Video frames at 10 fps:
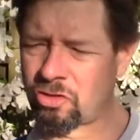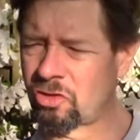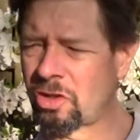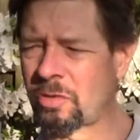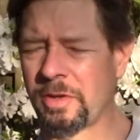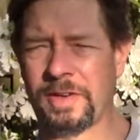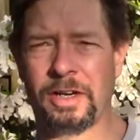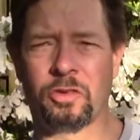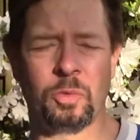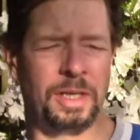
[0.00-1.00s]
sugary,
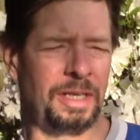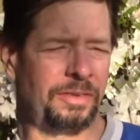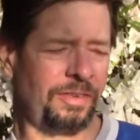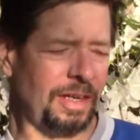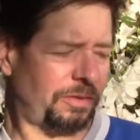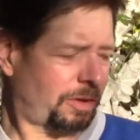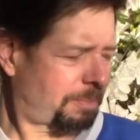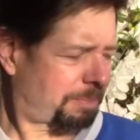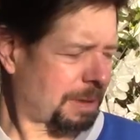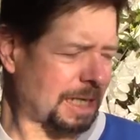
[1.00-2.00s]
very sweet. It says in the
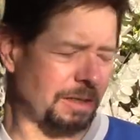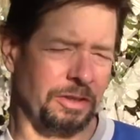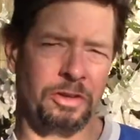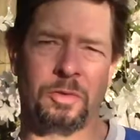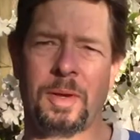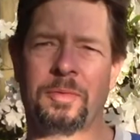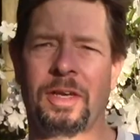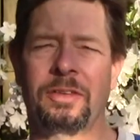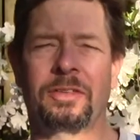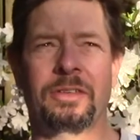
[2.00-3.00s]
bottle and on the
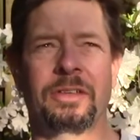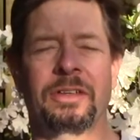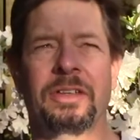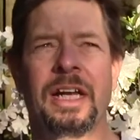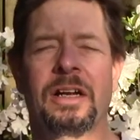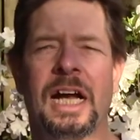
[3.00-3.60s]
website, it's kind of